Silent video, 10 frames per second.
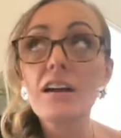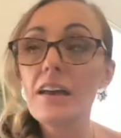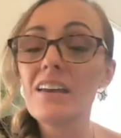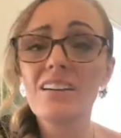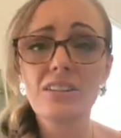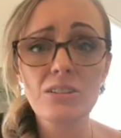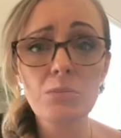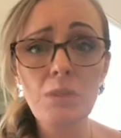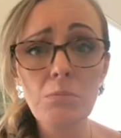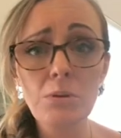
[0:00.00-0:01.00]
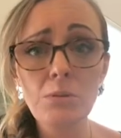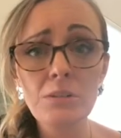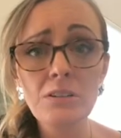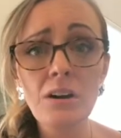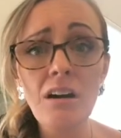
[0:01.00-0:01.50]
it hurts my poor
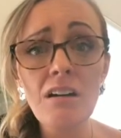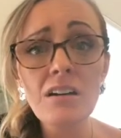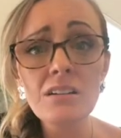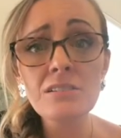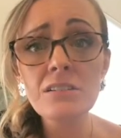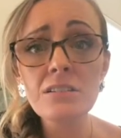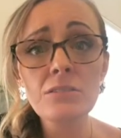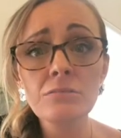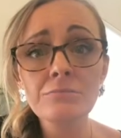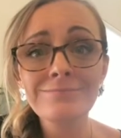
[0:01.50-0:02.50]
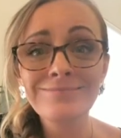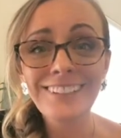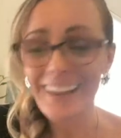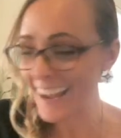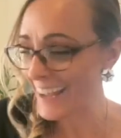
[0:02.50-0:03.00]
little heart.
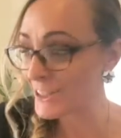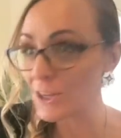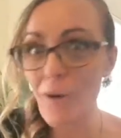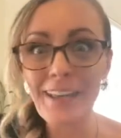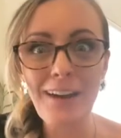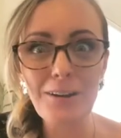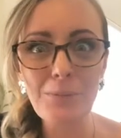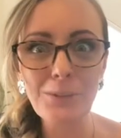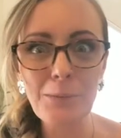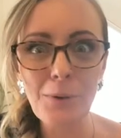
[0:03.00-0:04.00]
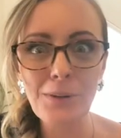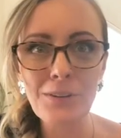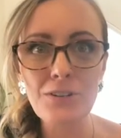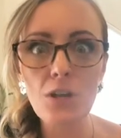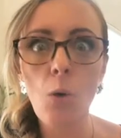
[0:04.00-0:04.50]
Right? And so accountability
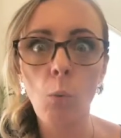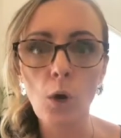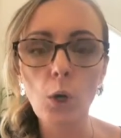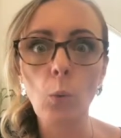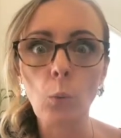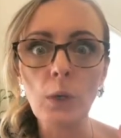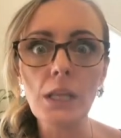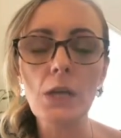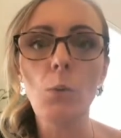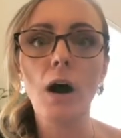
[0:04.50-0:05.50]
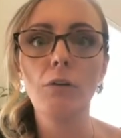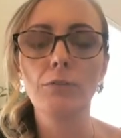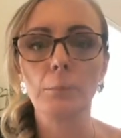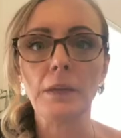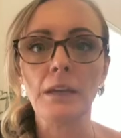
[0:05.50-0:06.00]
partners work really well
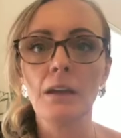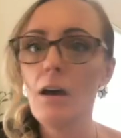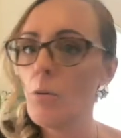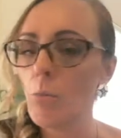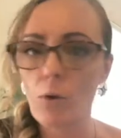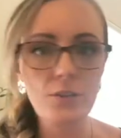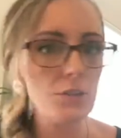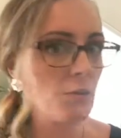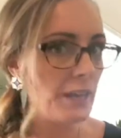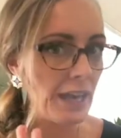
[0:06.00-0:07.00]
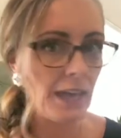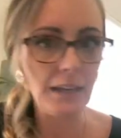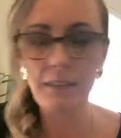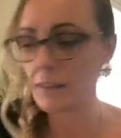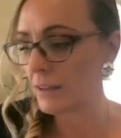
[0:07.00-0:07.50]
for me, more so than
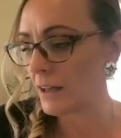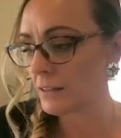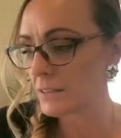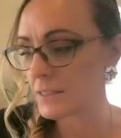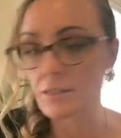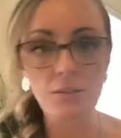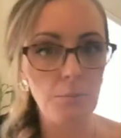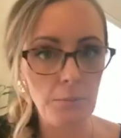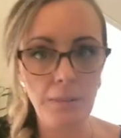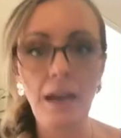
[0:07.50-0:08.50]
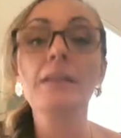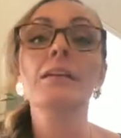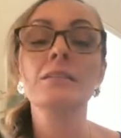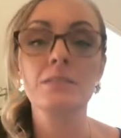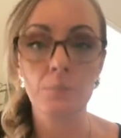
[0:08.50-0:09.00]
anything else. And so maybe that
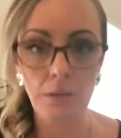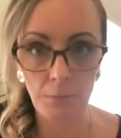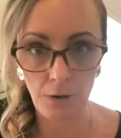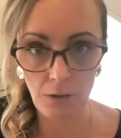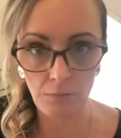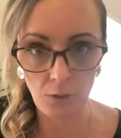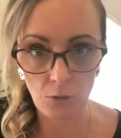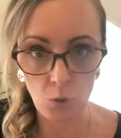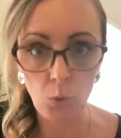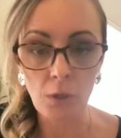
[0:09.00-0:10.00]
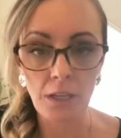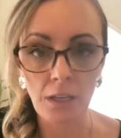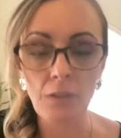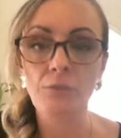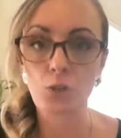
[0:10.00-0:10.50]
needs to be a part of your
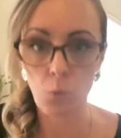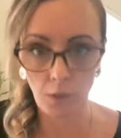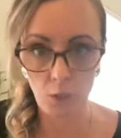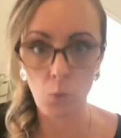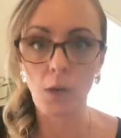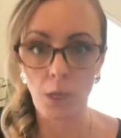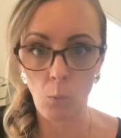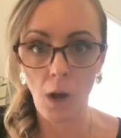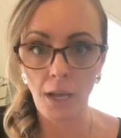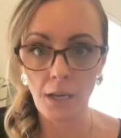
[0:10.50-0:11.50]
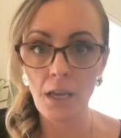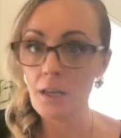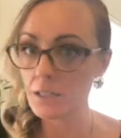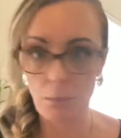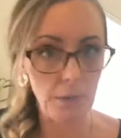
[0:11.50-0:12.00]
toolkit for 2021.
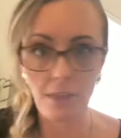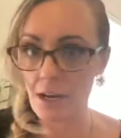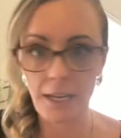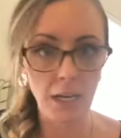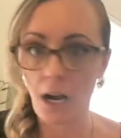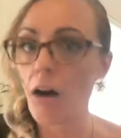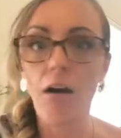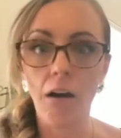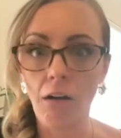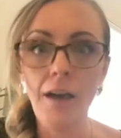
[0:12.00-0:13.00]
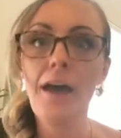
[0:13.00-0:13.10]
Somebody that I can call